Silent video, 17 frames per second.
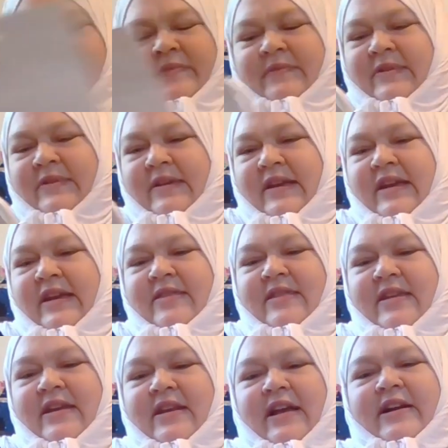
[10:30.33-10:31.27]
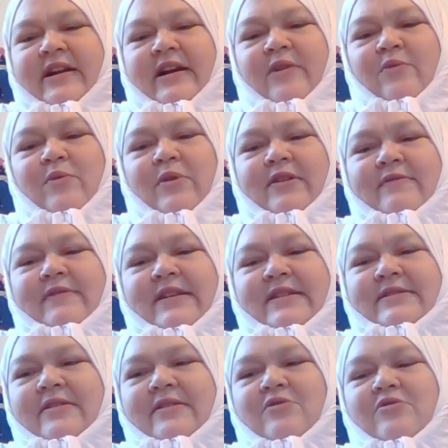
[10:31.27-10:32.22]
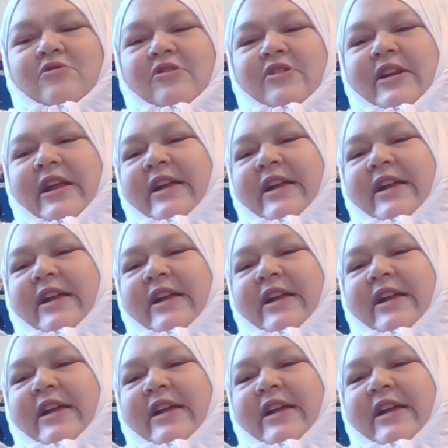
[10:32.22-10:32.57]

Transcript: And then I got one of these little ornate